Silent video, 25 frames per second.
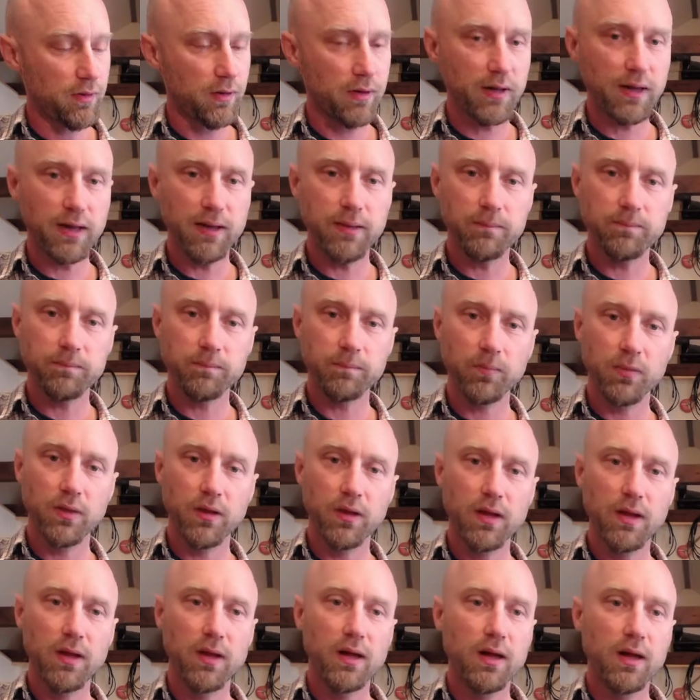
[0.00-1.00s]
Okay?
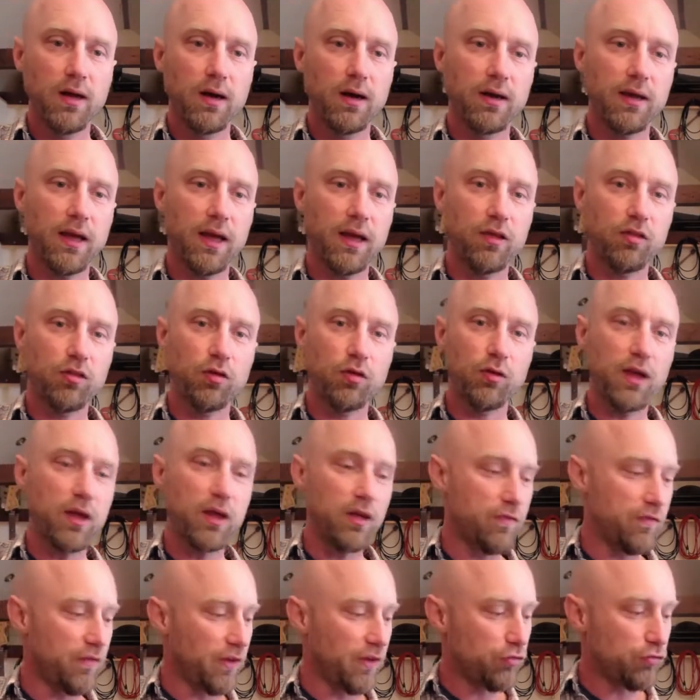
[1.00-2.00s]
Okay, so
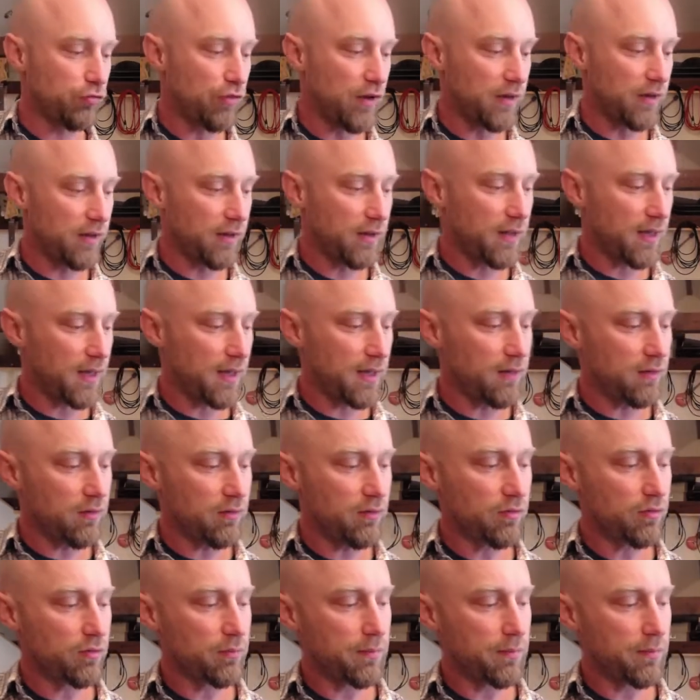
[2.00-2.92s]
get your fingers ready again.